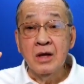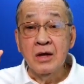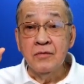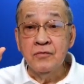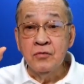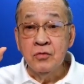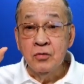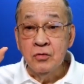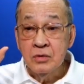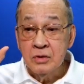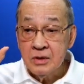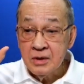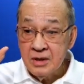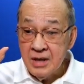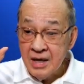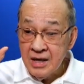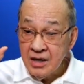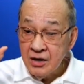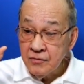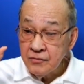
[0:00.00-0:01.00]
If you are
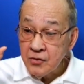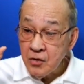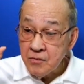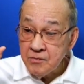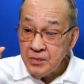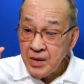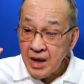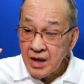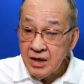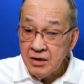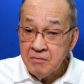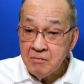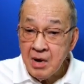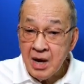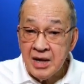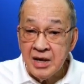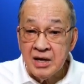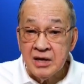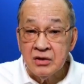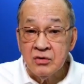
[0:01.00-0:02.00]
thinking of comparing
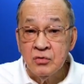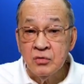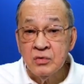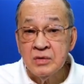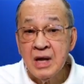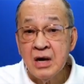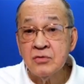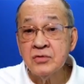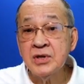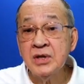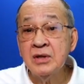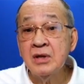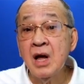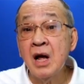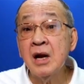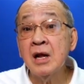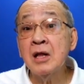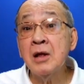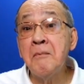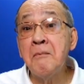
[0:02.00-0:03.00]
buying a
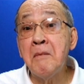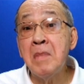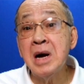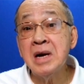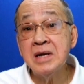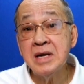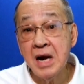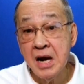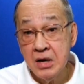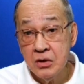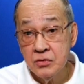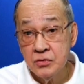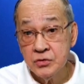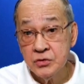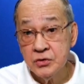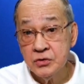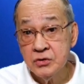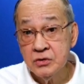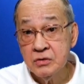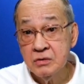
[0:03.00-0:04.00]
$2,000 a month
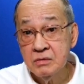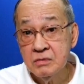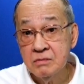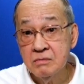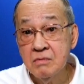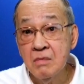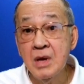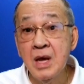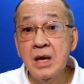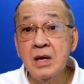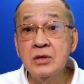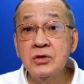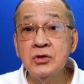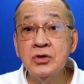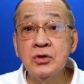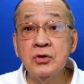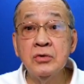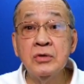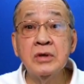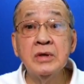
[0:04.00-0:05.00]
house, make
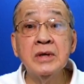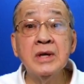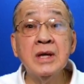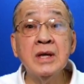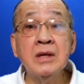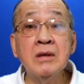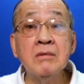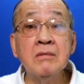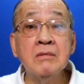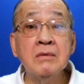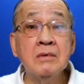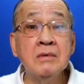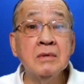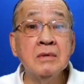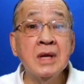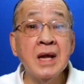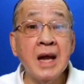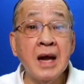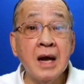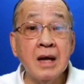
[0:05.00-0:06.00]
sure that
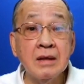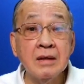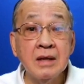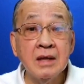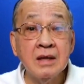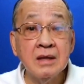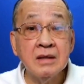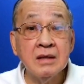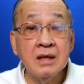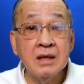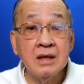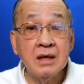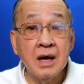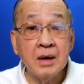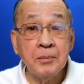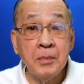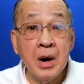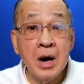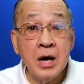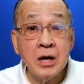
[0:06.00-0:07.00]
the
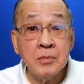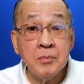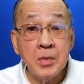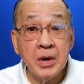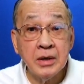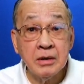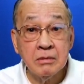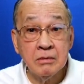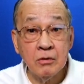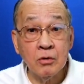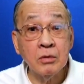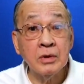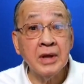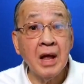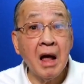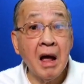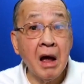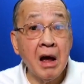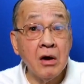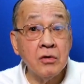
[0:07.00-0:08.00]
apartment or
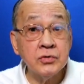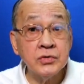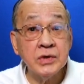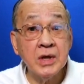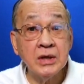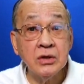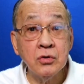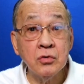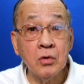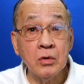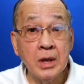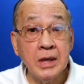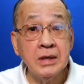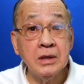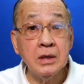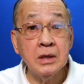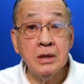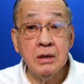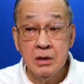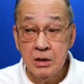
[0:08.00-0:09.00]
the house that you're
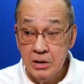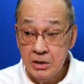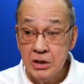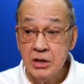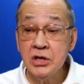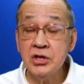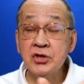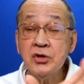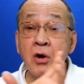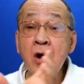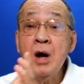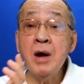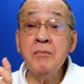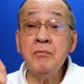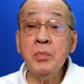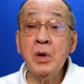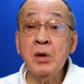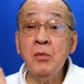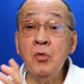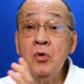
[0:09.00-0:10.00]
renting is
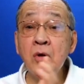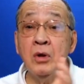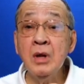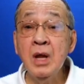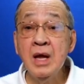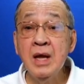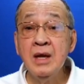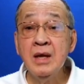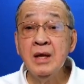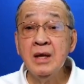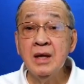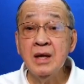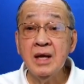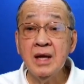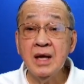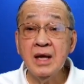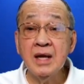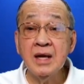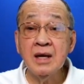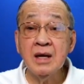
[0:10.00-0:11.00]
comparable
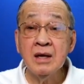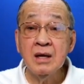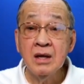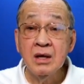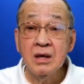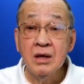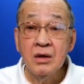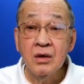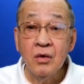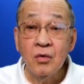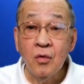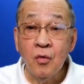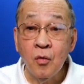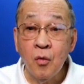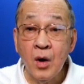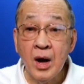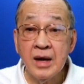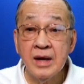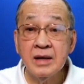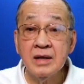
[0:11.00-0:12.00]
in
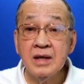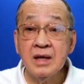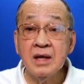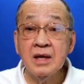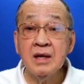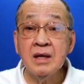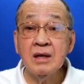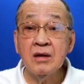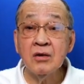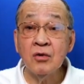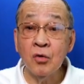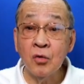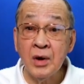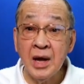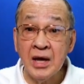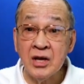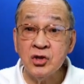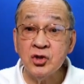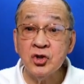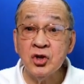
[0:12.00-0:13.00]
quality,
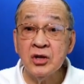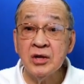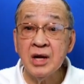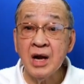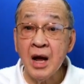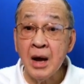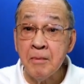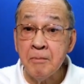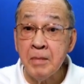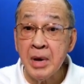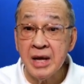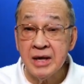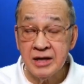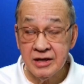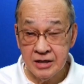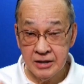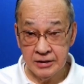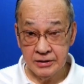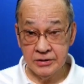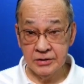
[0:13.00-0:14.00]
location,
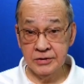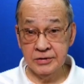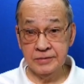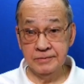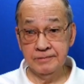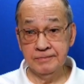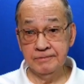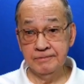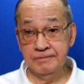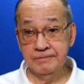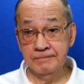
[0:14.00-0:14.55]
amenities.